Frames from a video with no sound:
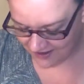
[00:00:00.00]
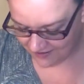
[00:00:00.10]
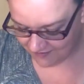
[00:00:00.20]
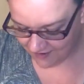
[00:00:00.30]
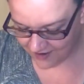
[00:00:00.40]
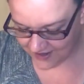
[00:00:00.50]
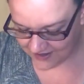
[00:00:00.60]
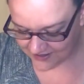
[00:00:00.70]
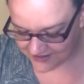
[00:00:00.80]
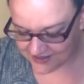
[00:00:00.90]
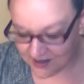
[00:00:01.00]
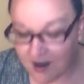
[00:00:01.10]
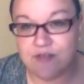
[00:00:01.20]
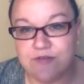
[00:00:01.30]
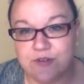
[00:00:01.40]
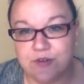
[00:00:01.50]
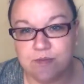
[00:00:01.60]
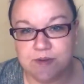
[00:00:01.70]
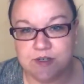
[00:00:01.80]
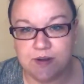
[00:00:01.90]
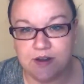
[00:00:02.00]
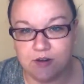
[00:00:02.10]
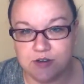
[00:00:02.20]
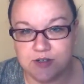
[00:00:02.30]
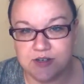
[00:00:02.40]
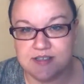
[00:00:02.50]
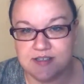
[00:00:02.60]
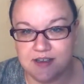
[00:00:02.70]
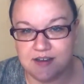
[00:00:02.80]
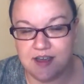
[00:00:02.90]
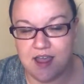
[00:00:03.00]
in August, our food between groceries and